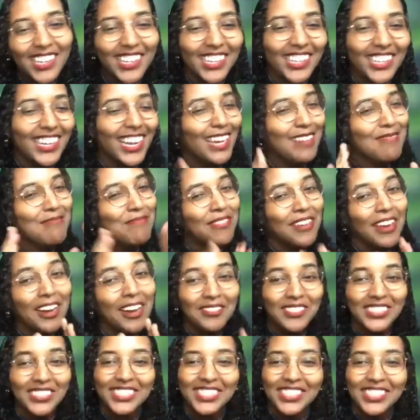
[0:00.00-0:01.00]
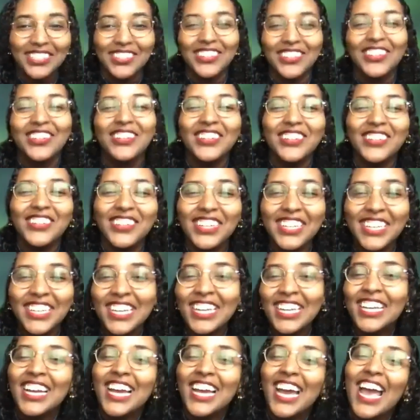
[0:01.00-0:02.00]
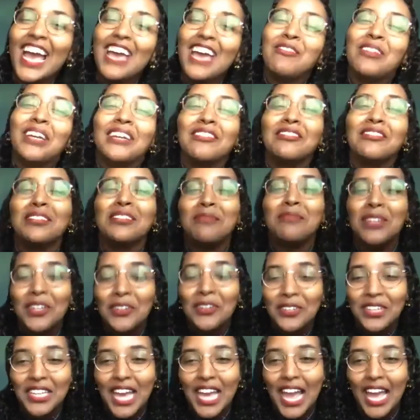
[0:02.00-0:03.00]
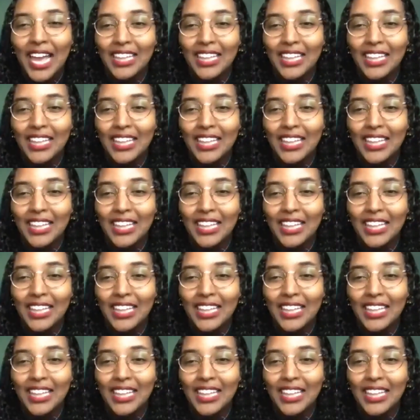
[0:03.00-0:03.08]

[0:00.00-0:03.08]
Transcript: I promise you. And we have to be okay.